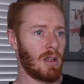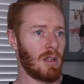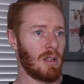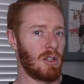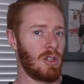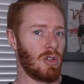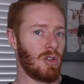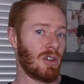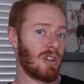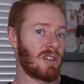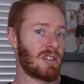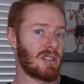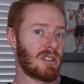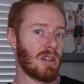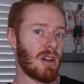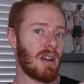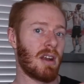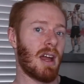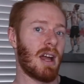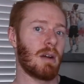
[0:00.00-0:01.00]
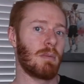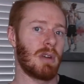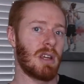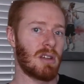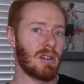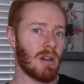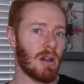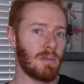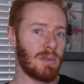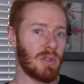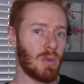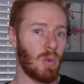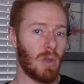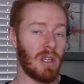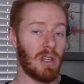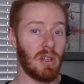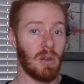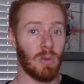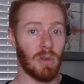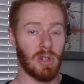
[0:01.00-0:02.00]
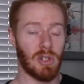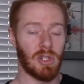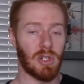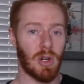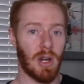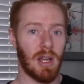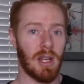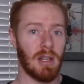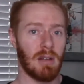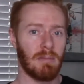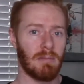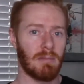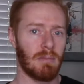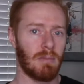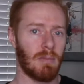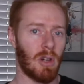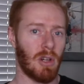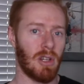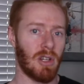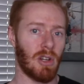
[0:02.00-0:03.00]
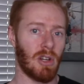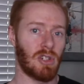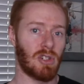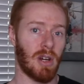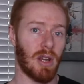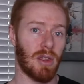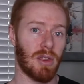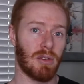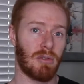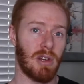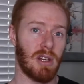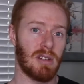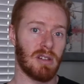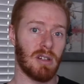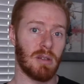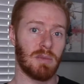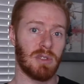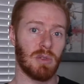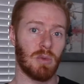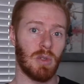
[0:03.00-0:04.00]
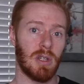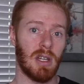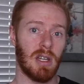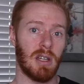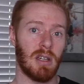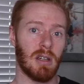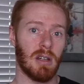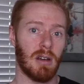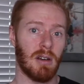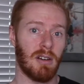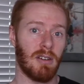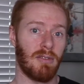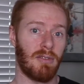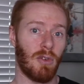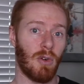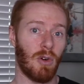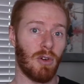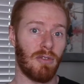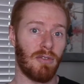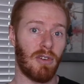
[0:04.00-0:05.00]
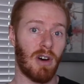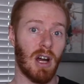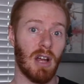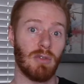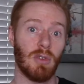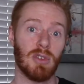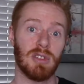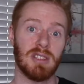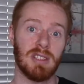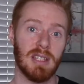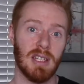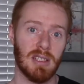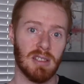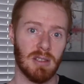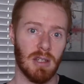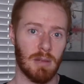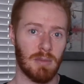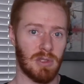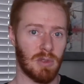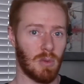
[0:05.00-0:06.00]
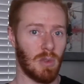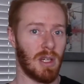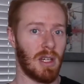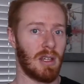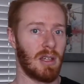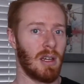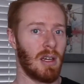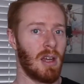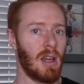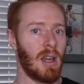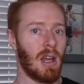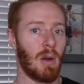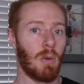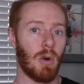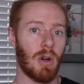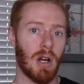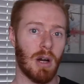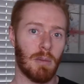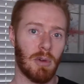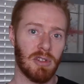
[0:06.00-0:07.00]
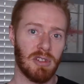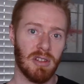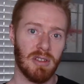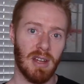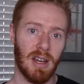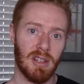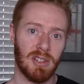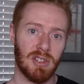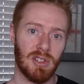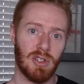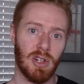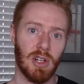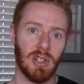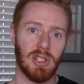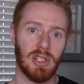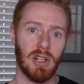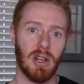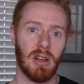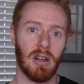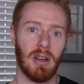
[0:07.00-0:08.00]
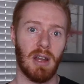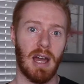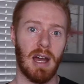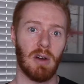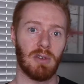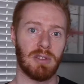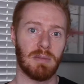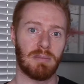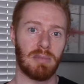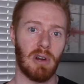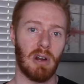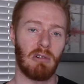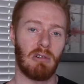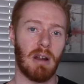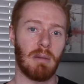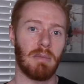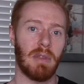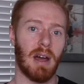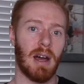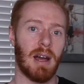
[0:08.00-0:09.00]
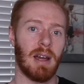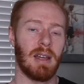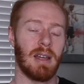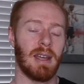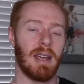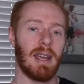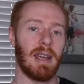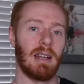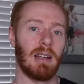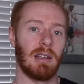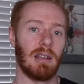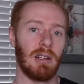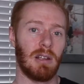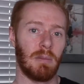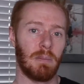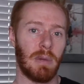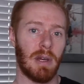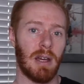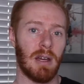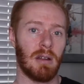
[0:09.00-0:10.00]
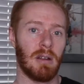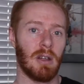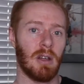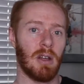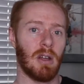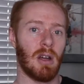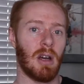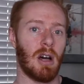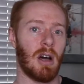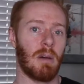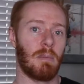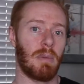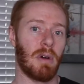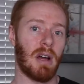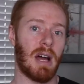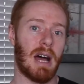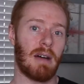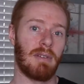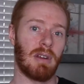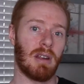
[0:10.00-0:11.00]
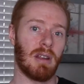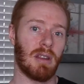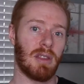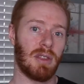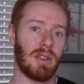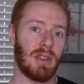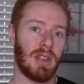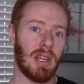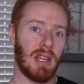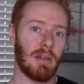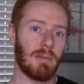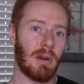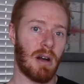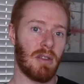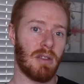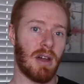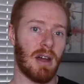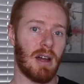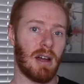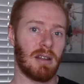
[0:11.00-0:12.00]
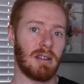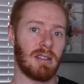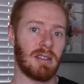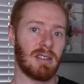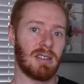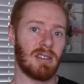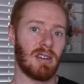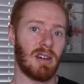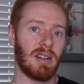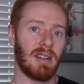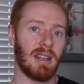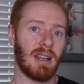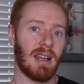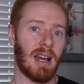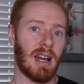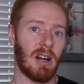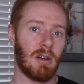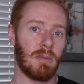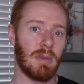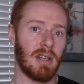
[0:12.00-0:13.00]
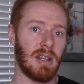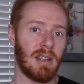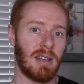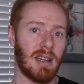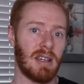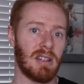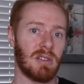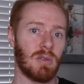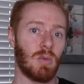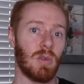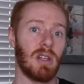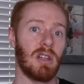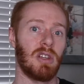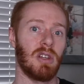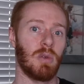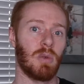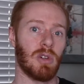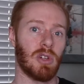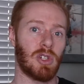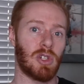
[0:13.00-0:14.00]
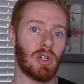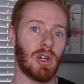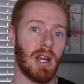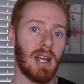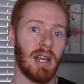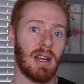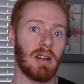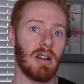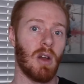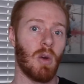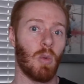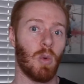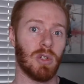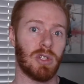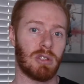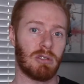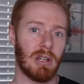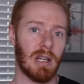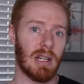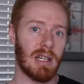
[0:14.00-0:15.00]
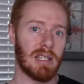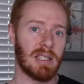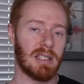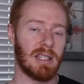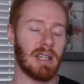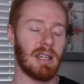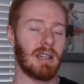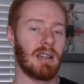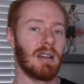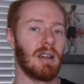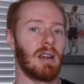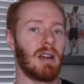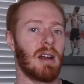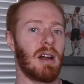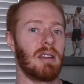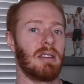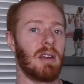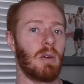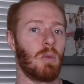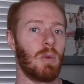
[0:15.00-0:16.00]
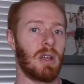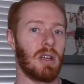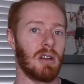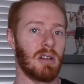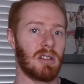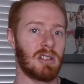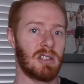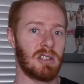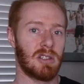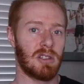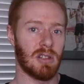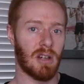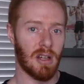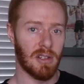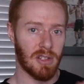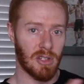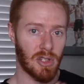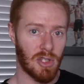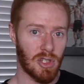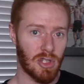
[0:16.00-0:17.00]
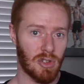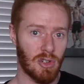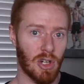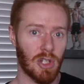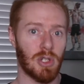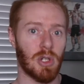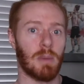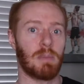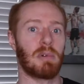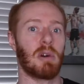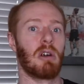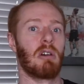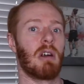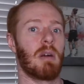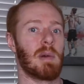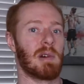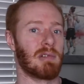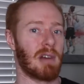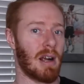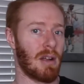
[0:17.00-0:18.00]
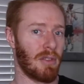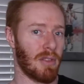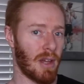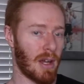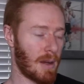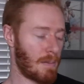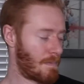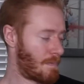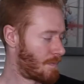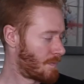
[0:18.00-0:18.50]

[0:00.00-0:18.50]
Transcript: You've got to decide how many times a week you want to train. Are you going to train 3 times a week, 4, 5, or 6 times a week? And we'll come on to that structure and how to program that in a little bit. But having a think about that and deciding how many days a week you want to train, what's realistic, and then we can start to structure a program around that.